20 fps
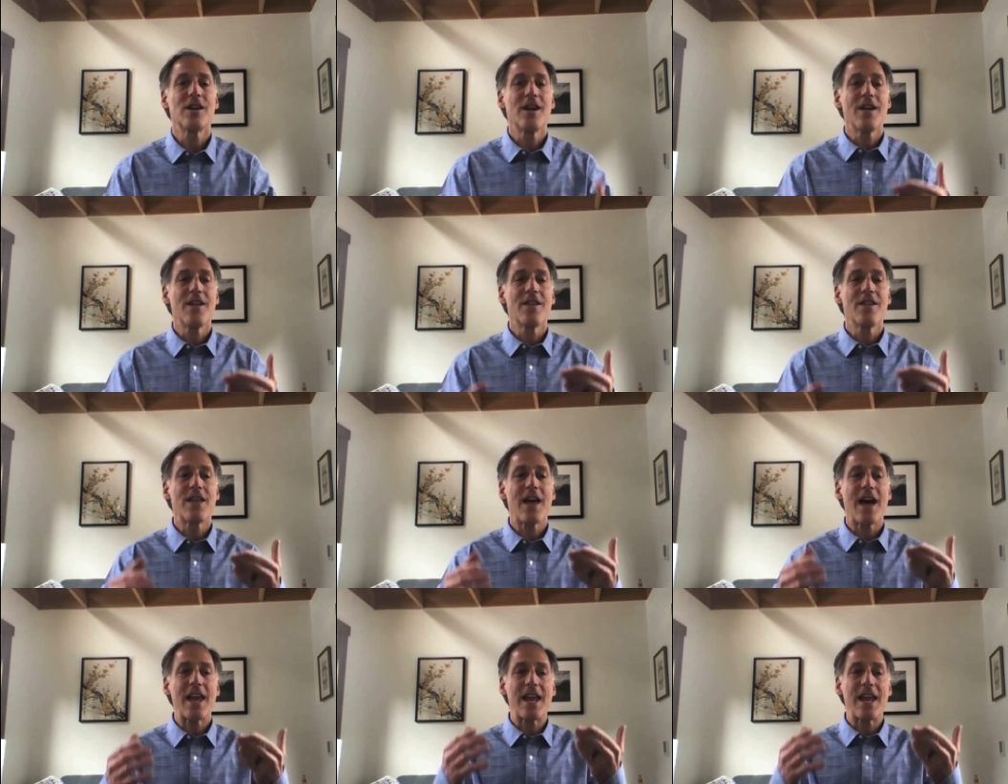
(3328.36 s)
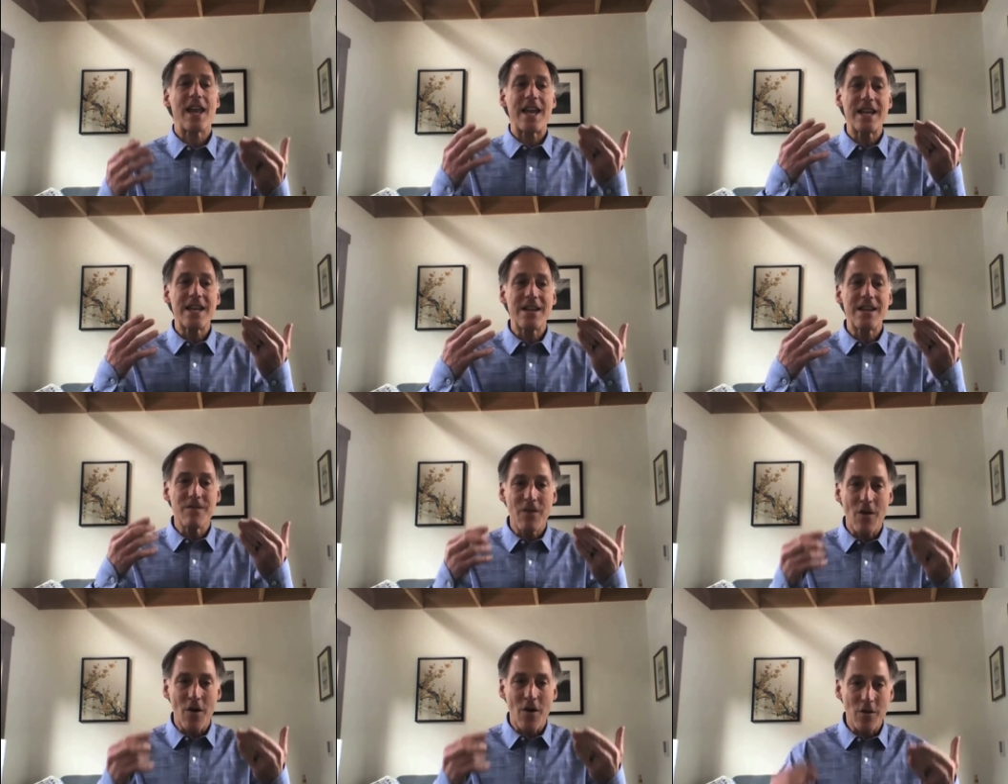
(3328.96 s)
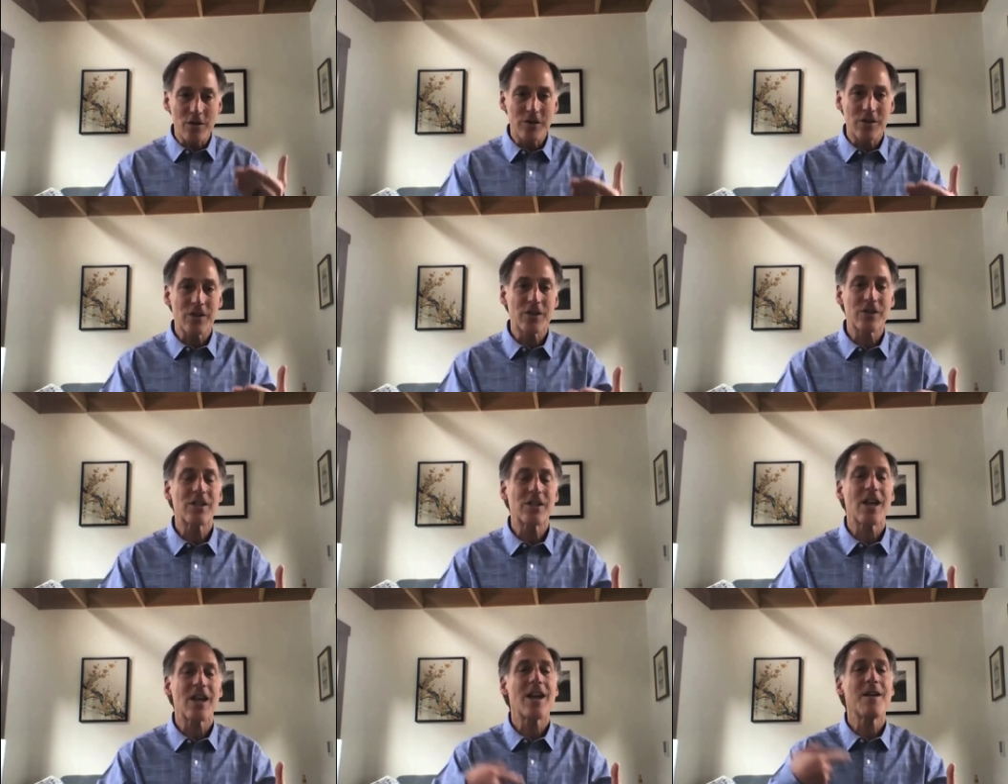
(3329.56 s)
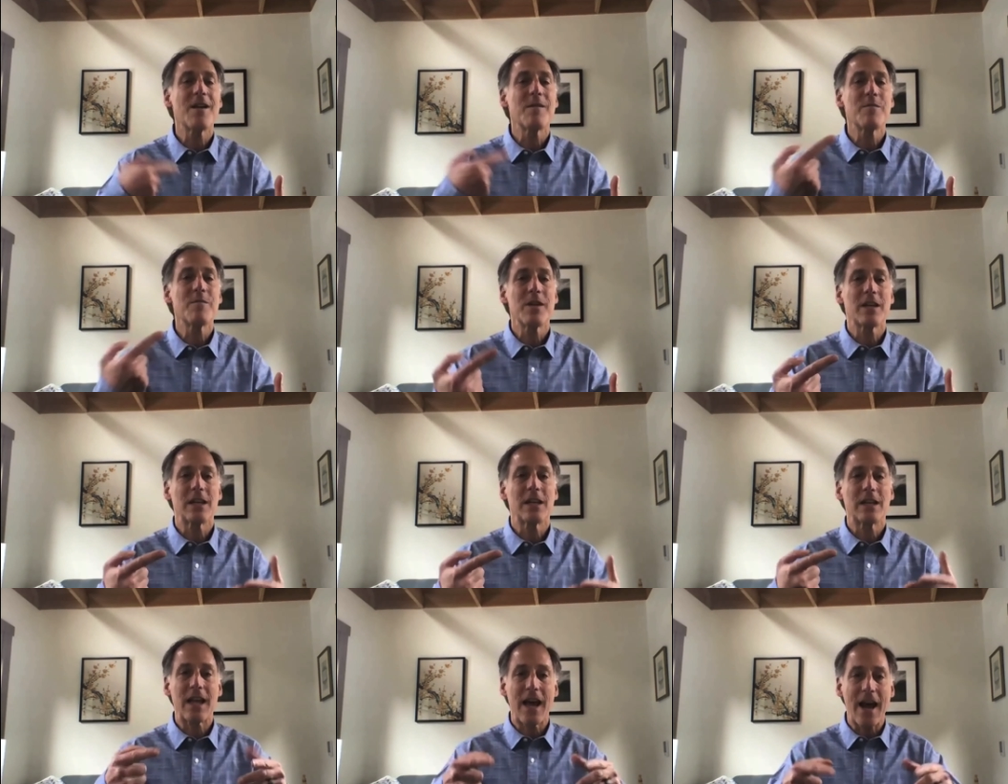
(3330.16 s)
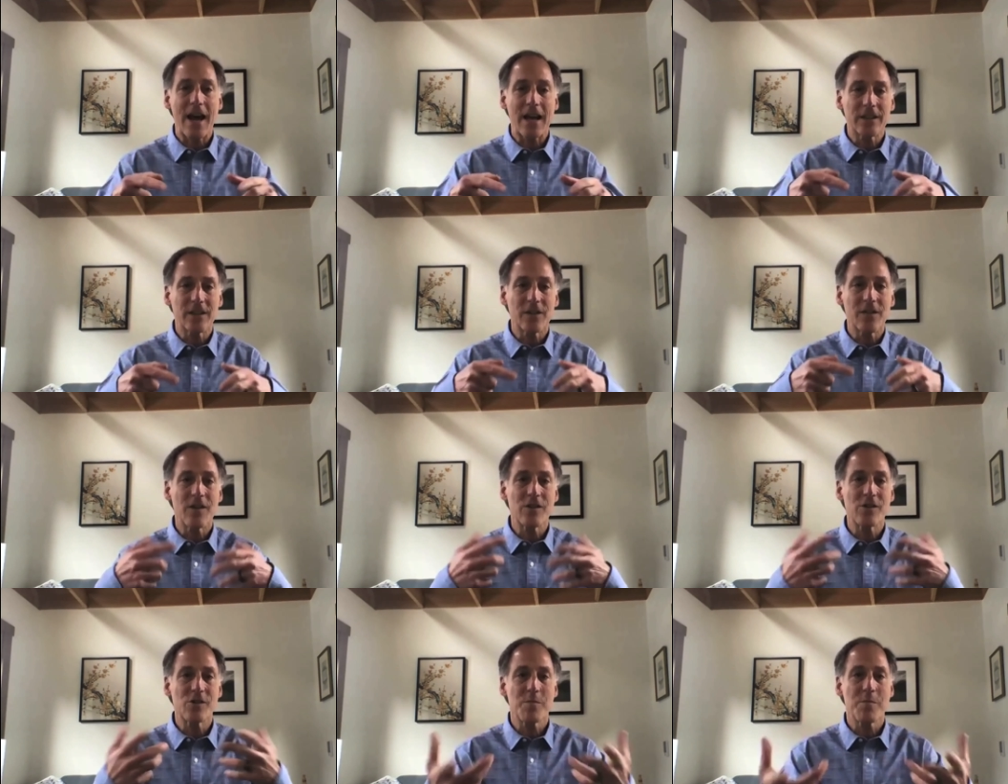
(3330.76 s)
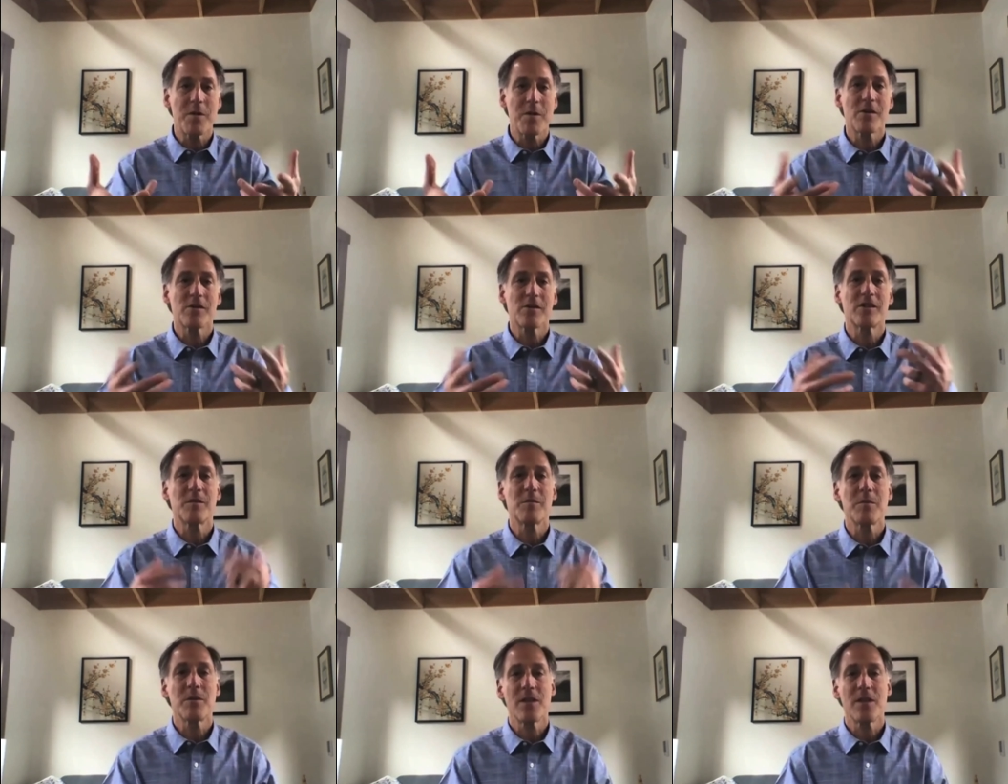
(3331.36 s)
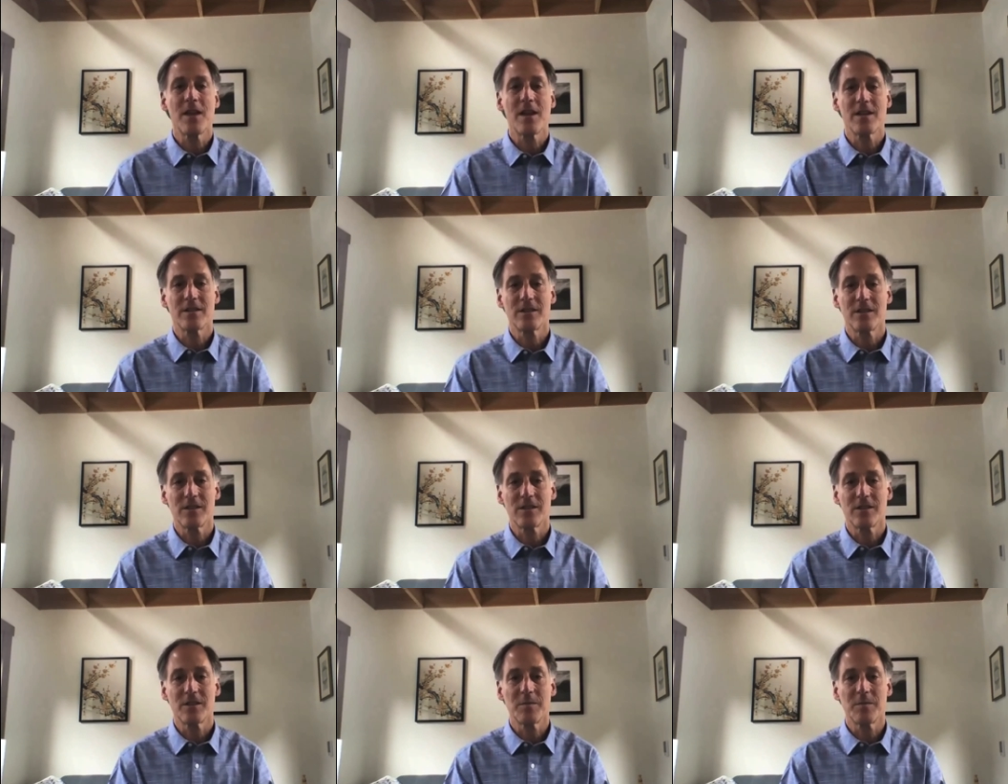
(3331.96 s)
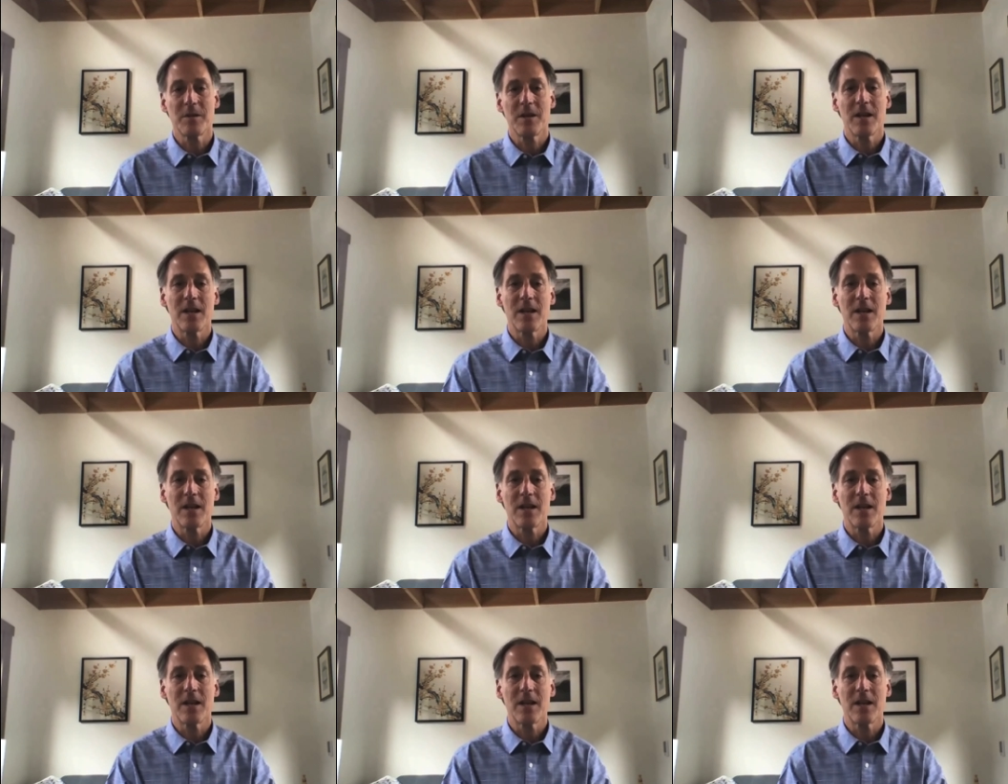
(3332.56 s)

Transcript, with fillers: that it invokes the same thing and it activates your parasympathetic system.